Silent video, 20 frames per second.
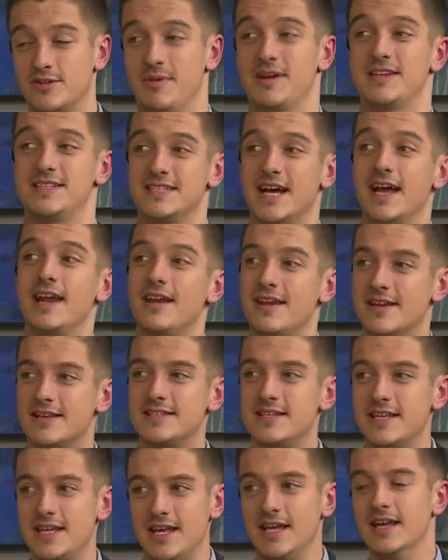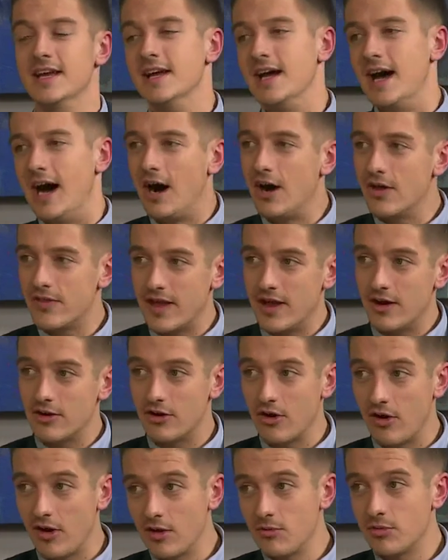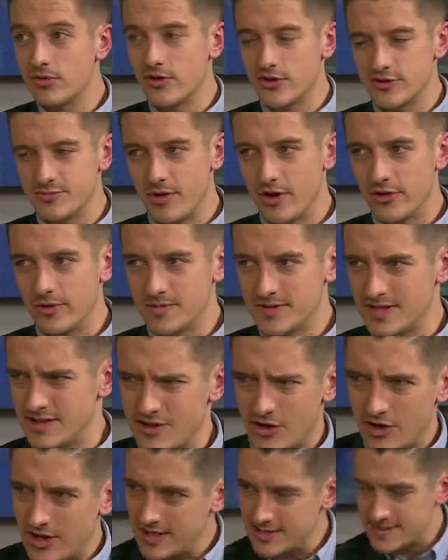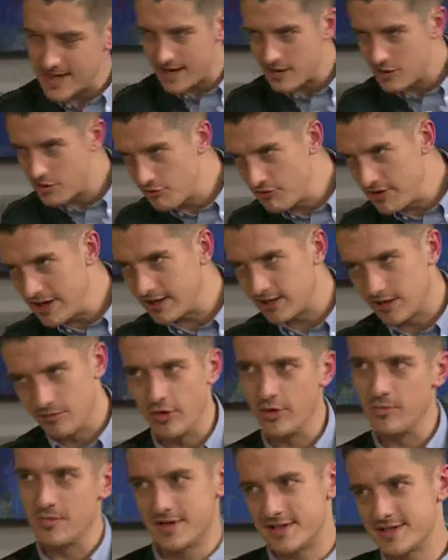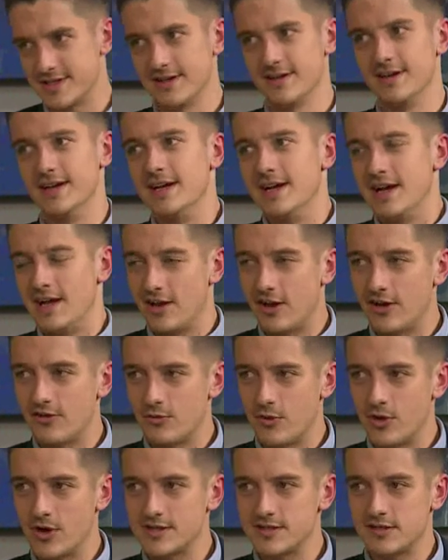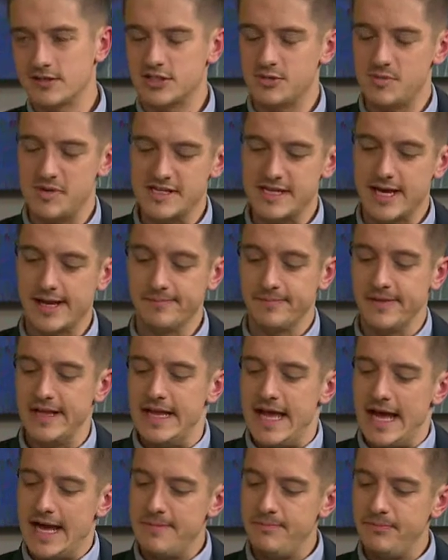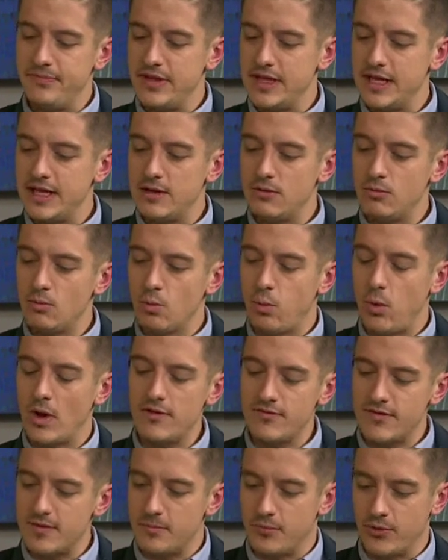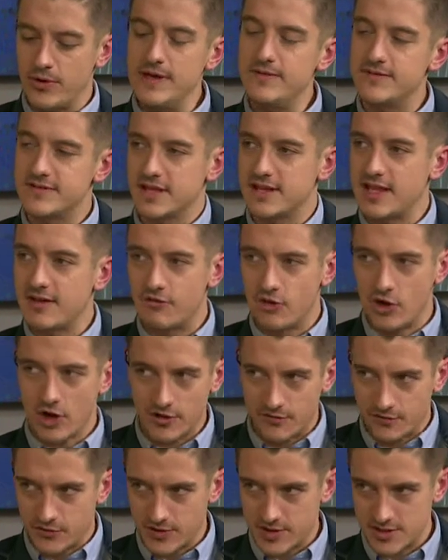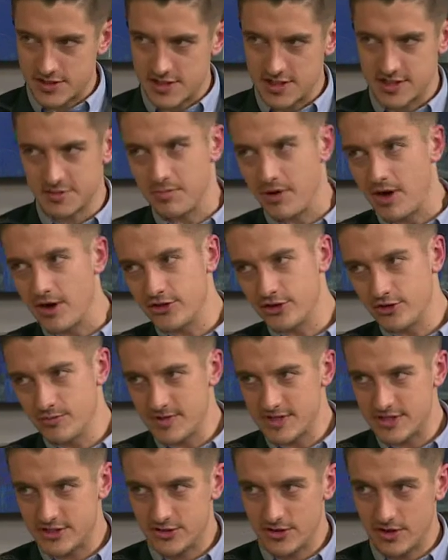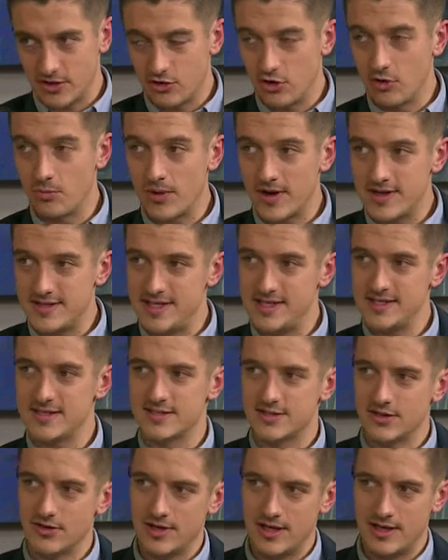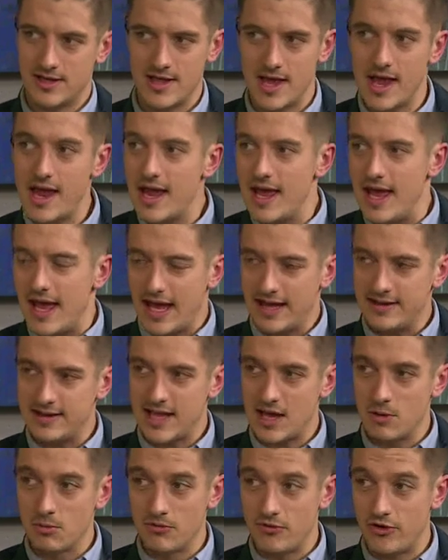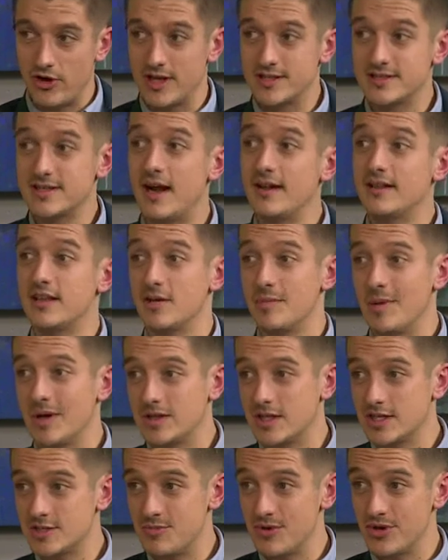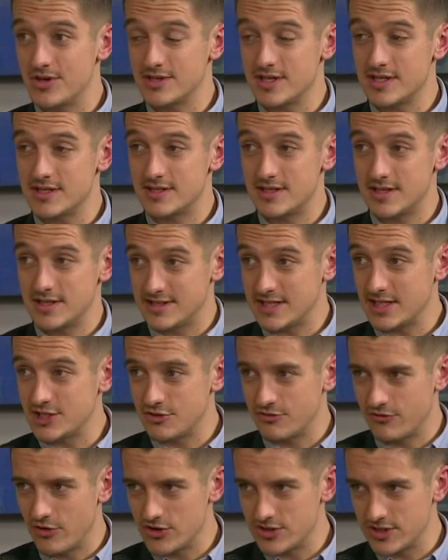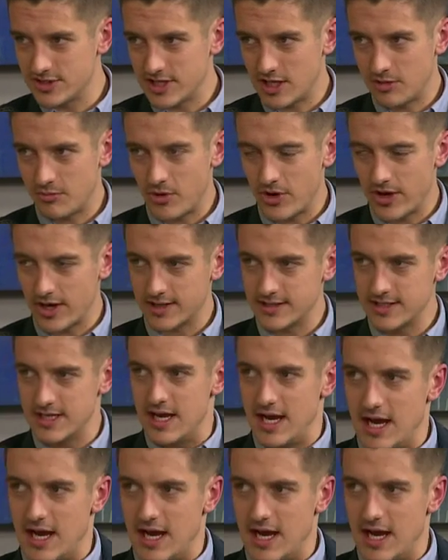So I'm excited to see how they are going with those bathrooms. I think they're only in day 3 at the moment, so a lot of work still to be done. One of the briefs that they've got for this bathroom is to incorporate Caesarstone in there. And they were very excited about this because it's such a versatile product.